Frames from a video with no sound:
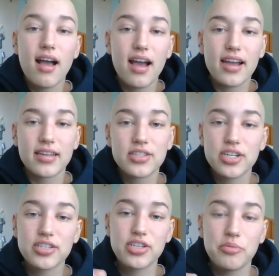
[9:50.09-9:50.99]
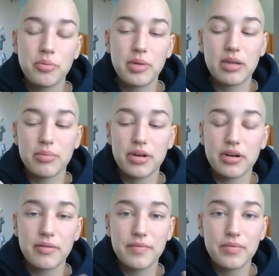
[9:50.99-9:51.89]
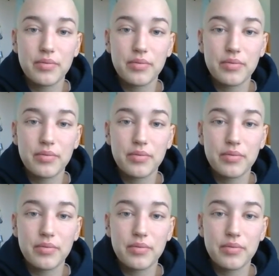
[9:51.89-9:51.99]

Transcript: I took a scoop of peanut butter